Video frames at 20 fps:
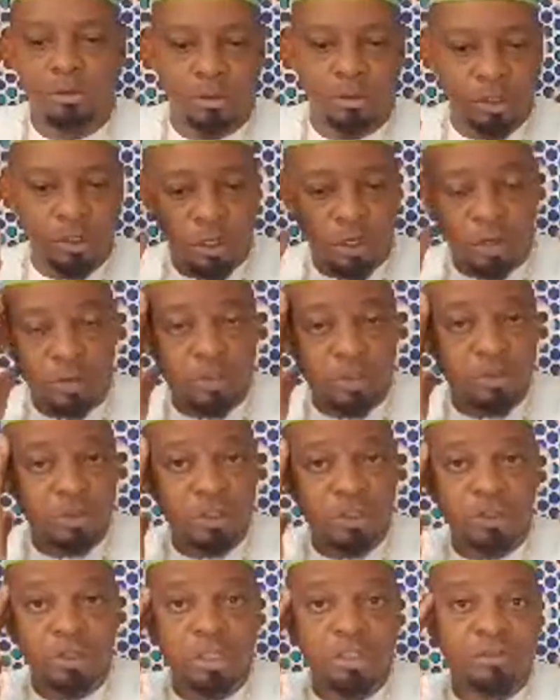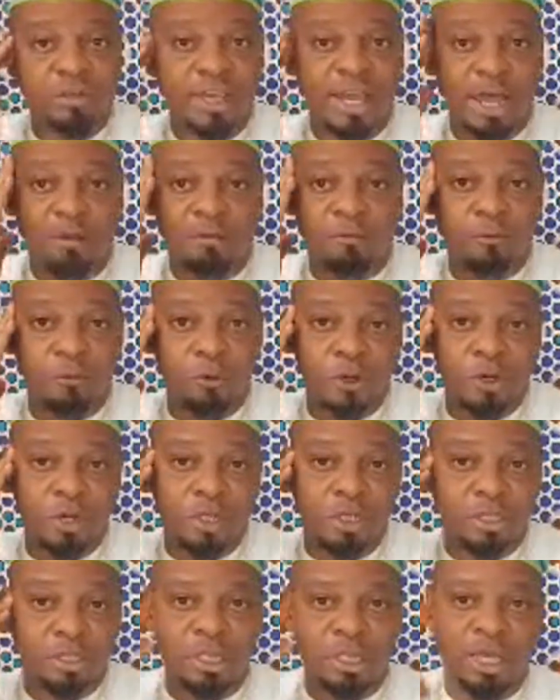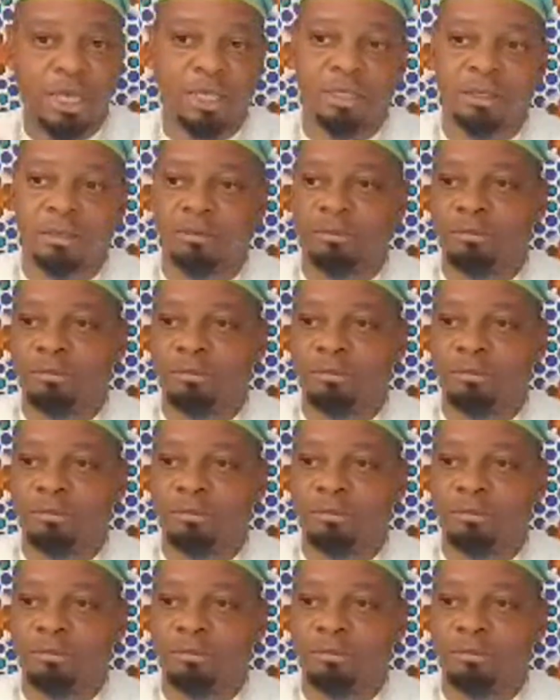You know, as soon as you leave California, it's like